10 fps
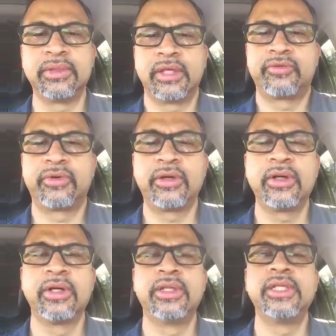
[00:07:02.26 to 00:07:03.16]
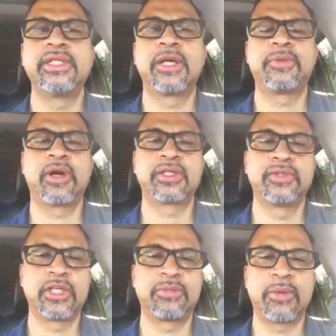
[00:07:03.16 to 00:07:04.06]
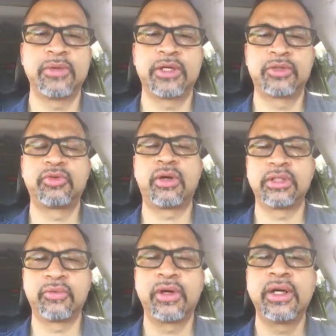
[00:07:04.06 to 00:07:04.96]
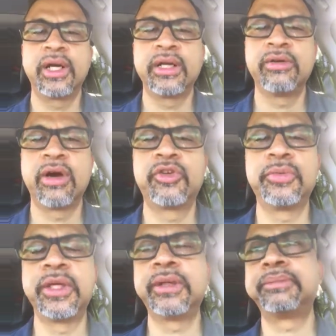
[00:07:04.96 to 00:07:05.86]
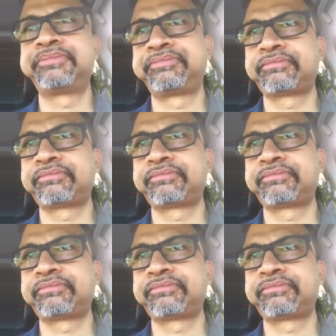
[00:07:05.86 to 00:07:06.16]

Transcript: therefore, these are products which are popular throughout the world, and you have to be